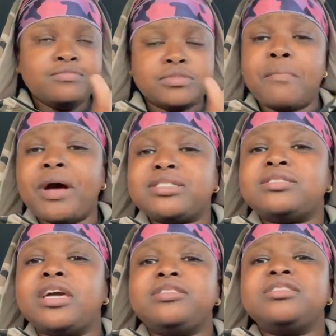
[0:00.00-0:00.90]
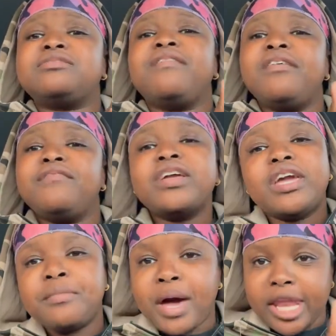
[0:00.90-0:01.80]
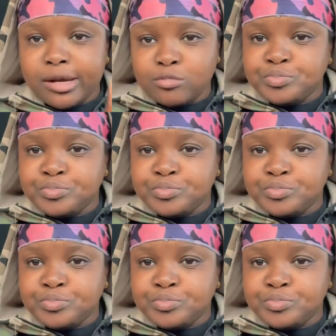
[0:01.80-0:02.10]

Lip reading: I'm about to say just forget about it.